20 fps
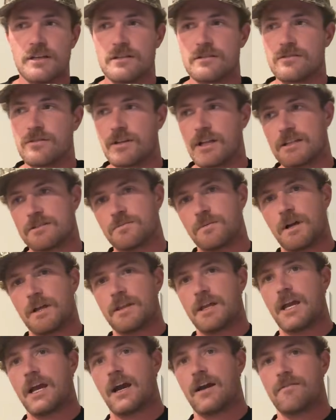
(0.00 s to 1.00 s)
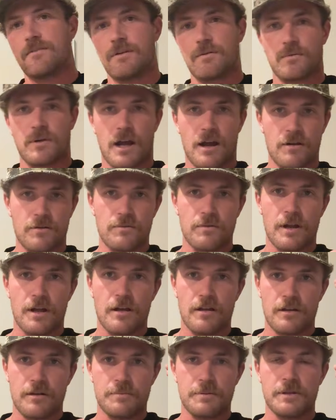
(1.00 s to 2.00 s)
So that's why they have the round
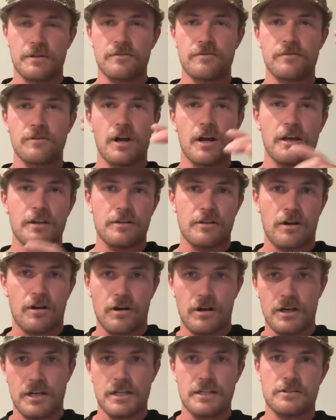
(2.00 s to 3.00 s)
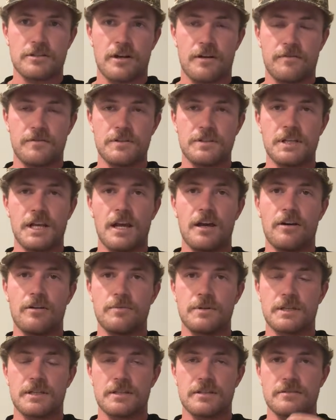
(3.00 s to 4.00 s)
rail up in the front and the hard edge off the tail,
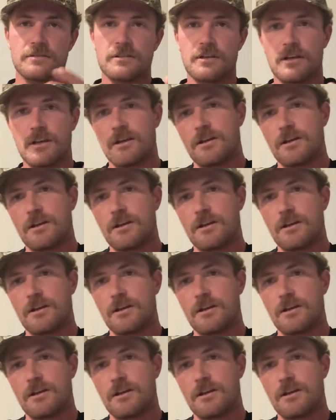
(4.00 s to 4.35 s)
because